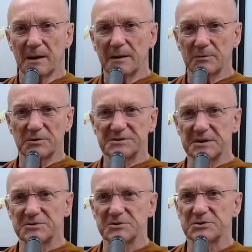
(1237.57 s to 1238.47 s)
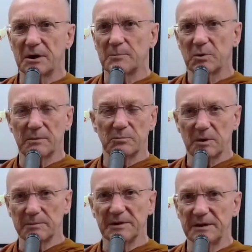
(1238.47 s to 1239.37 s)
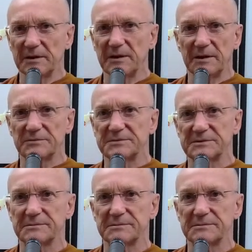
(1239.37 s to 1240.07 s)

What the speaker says: And of course, Ajahn Chah probably did give